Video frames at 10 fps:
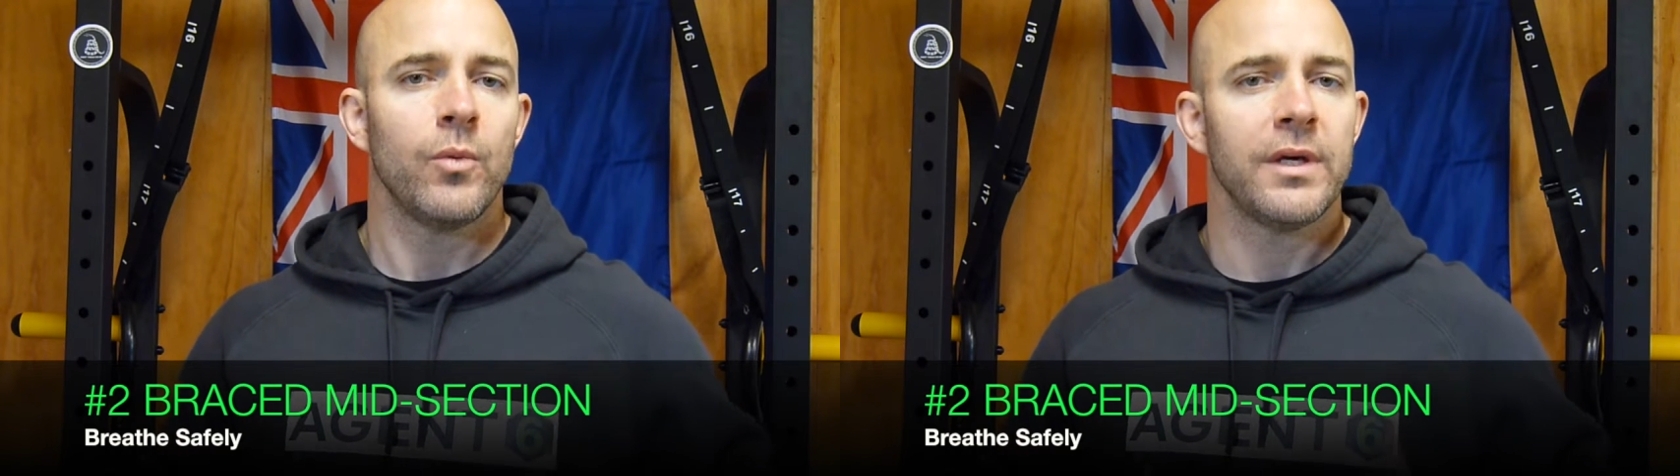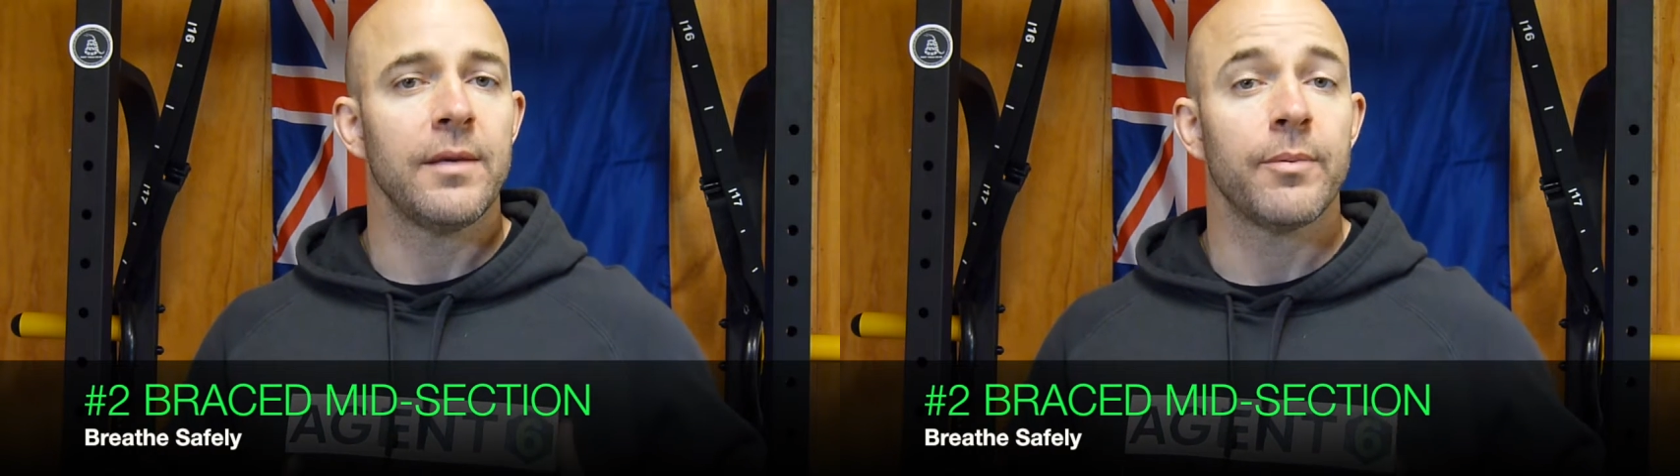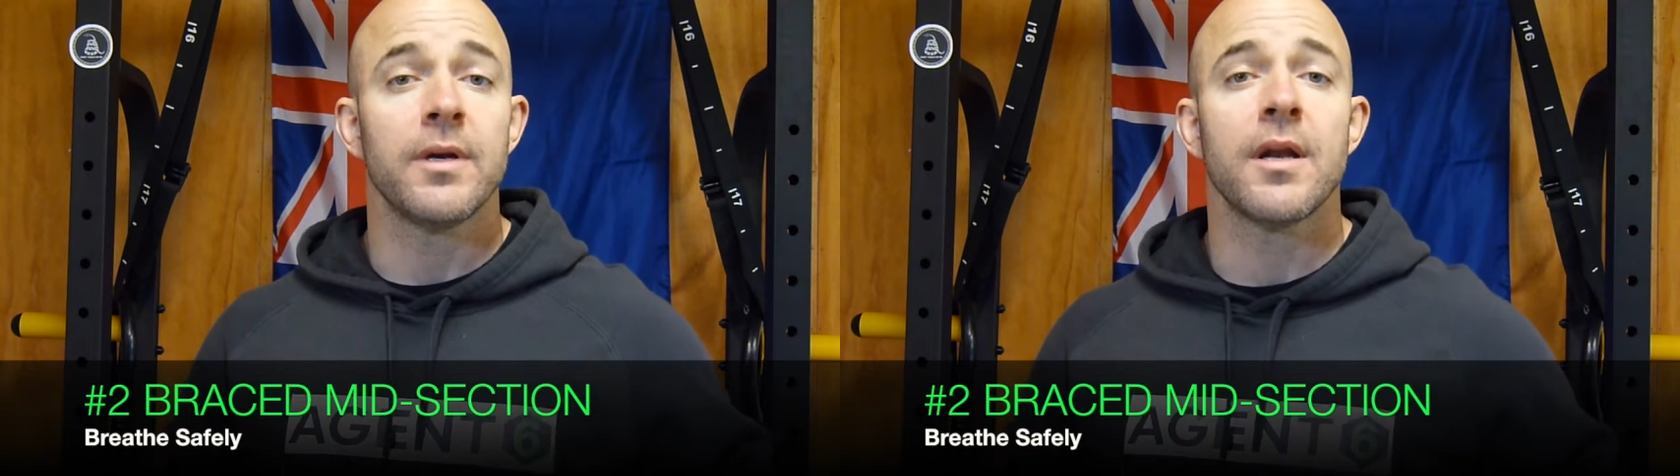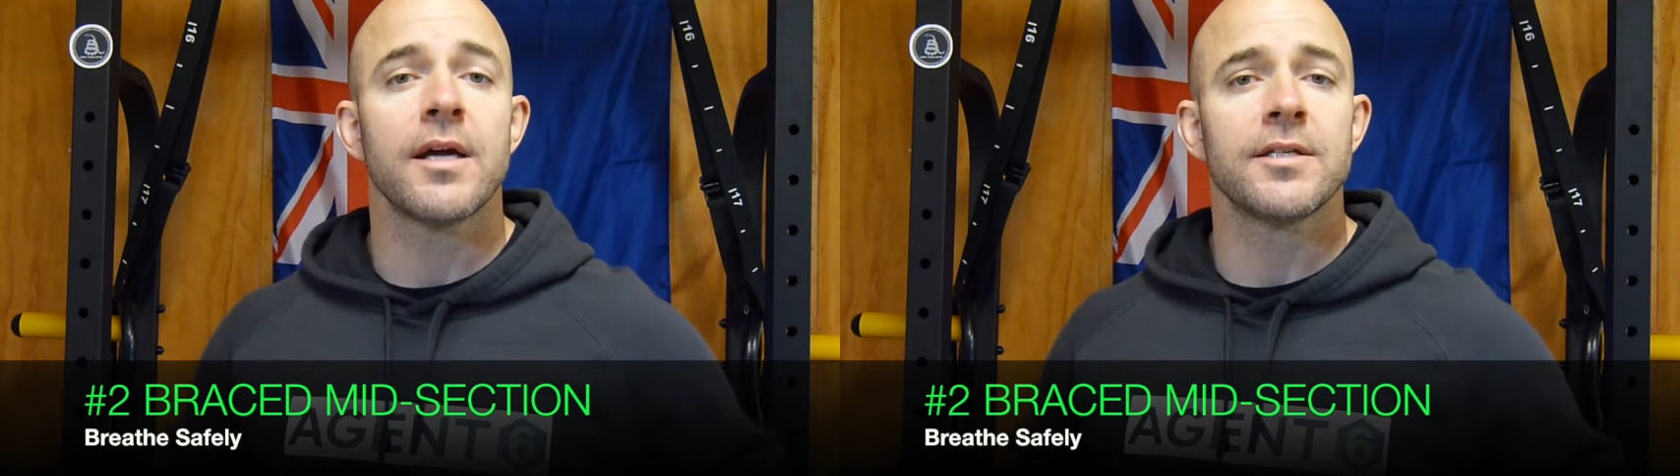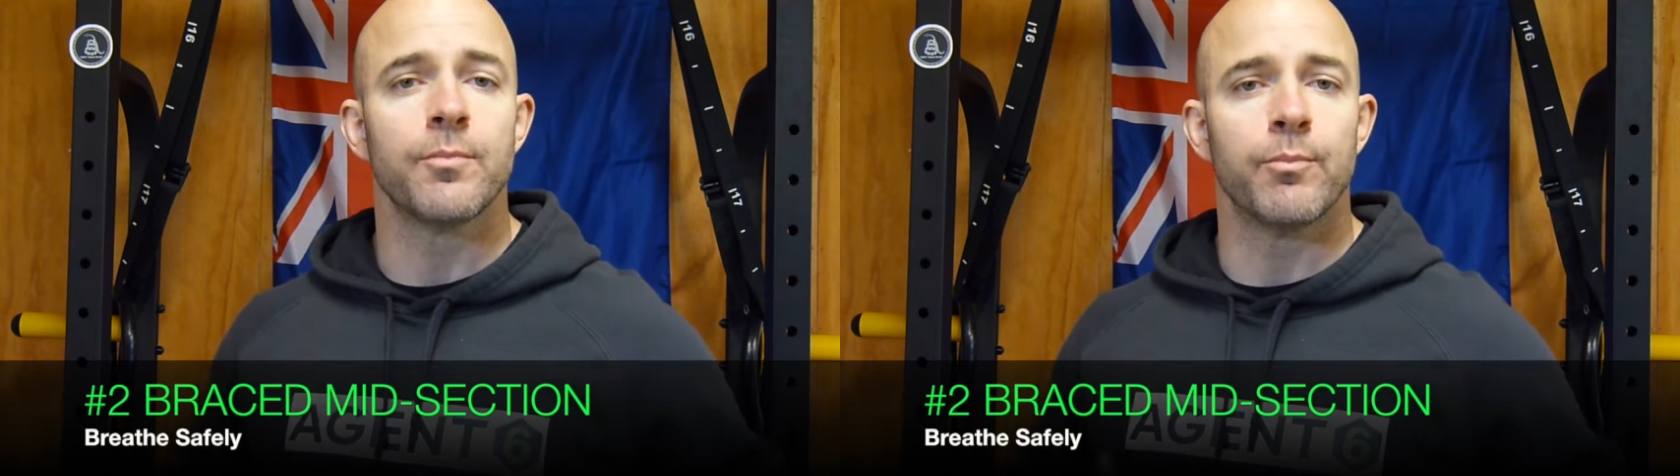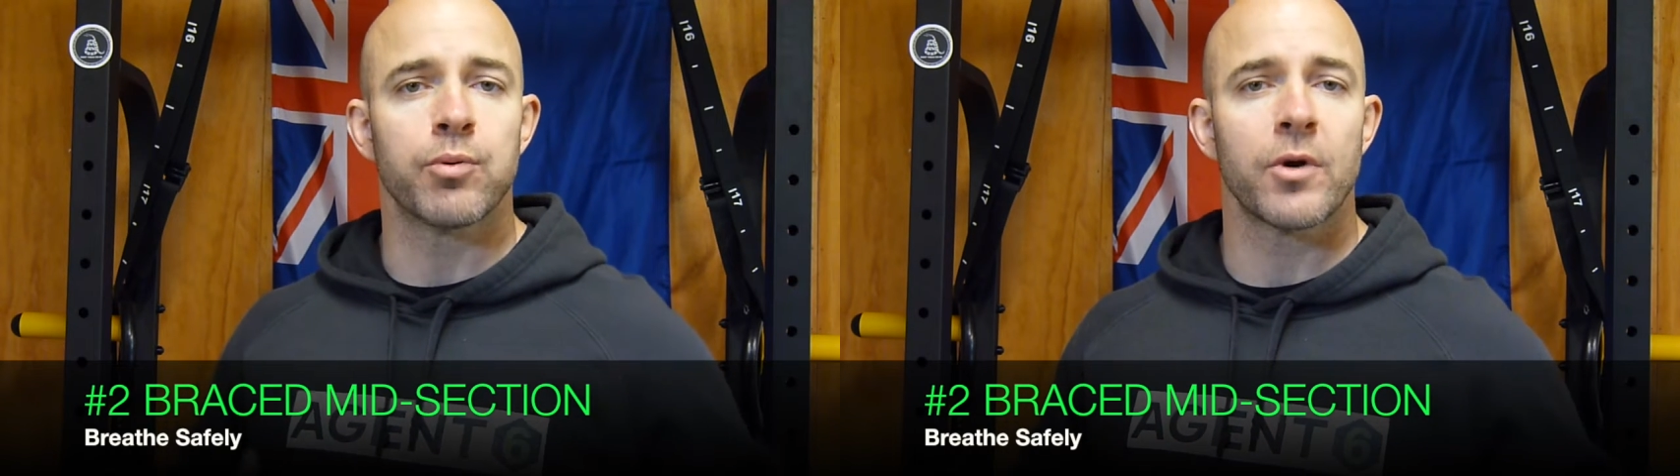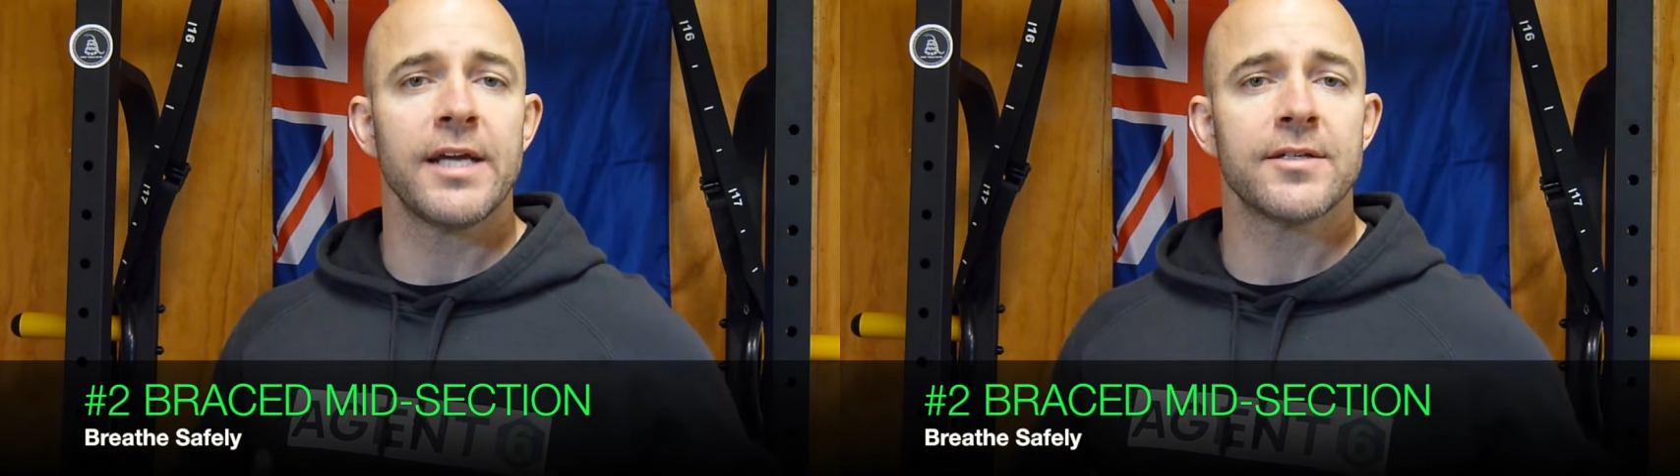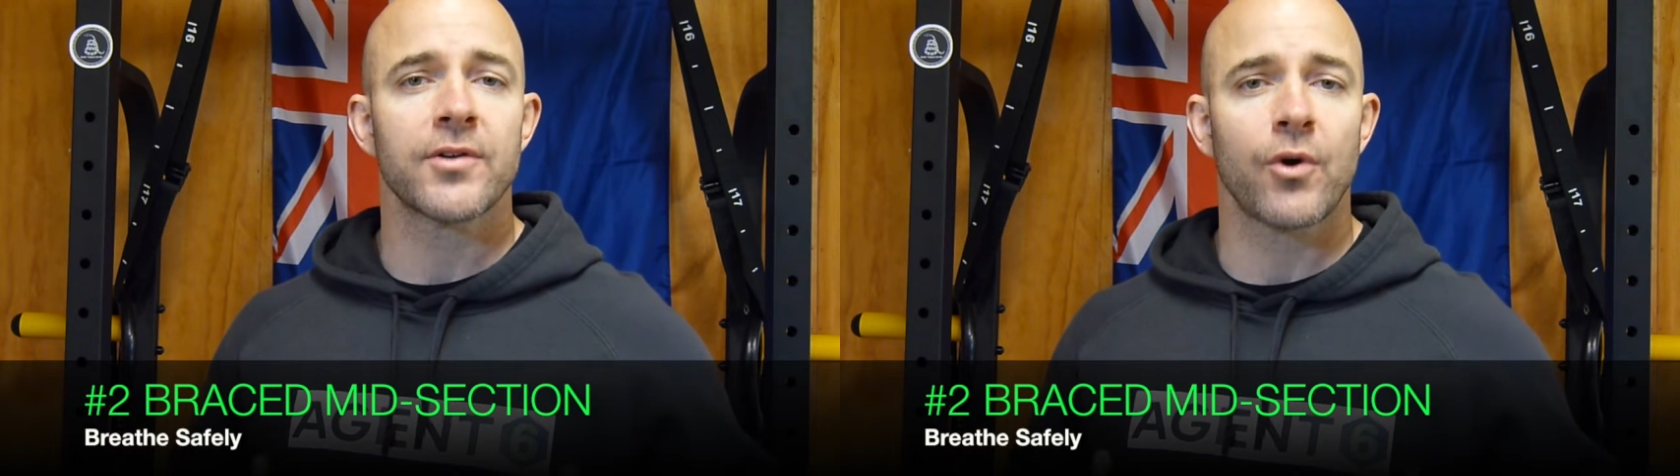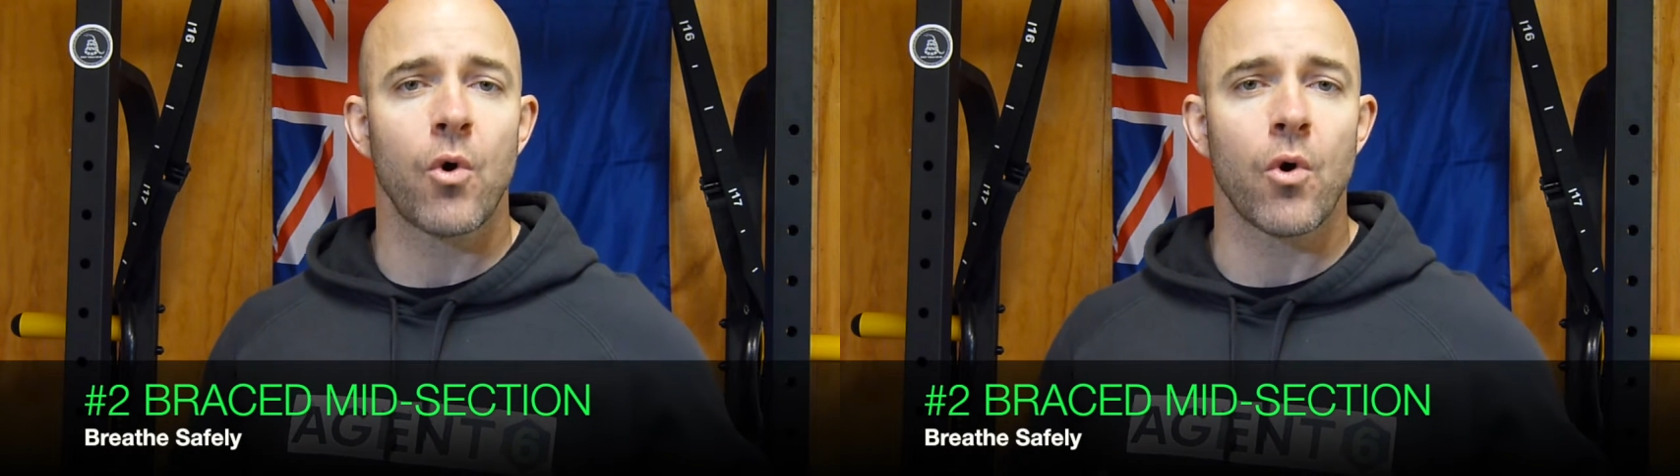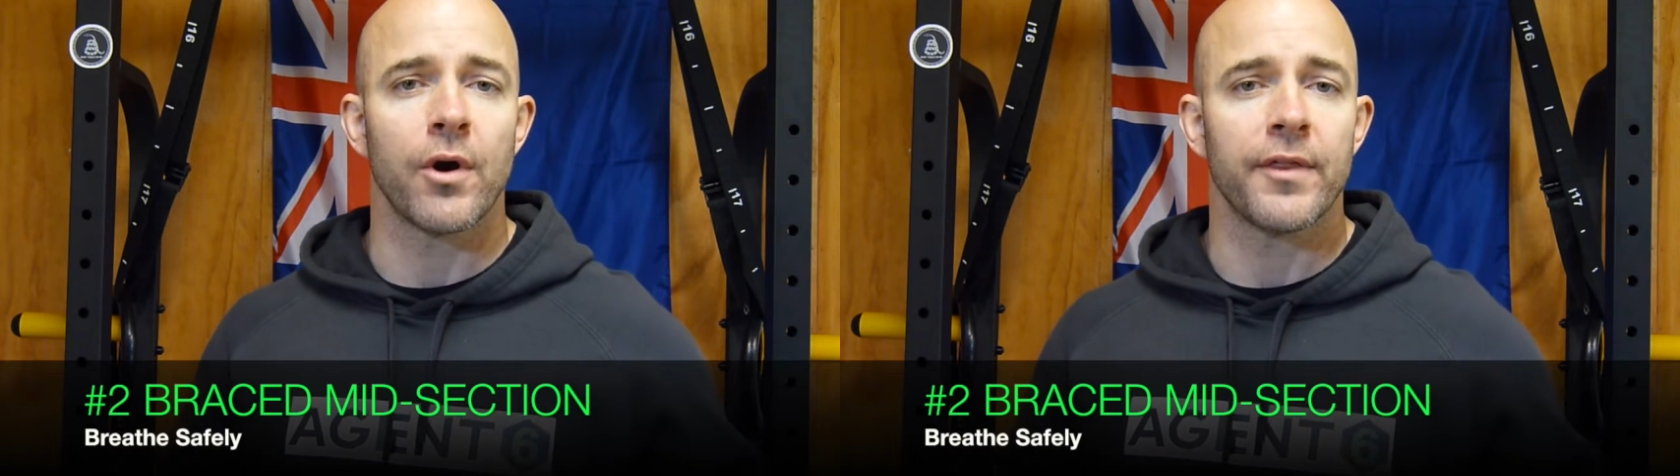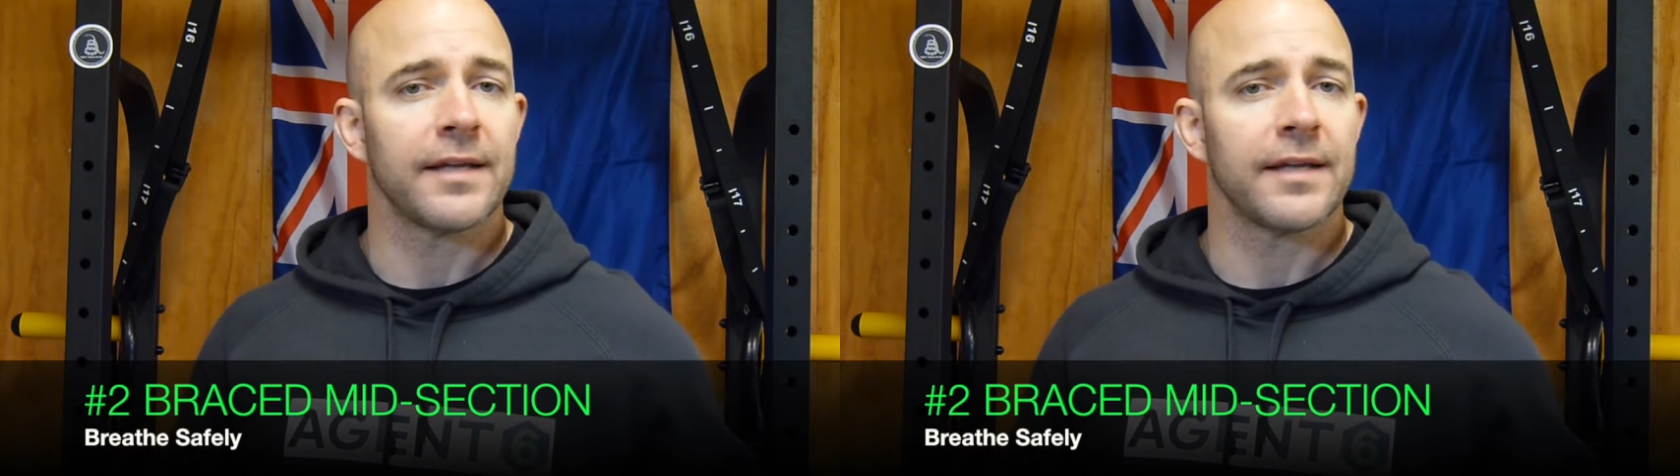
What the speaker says: We keep a nice braced core.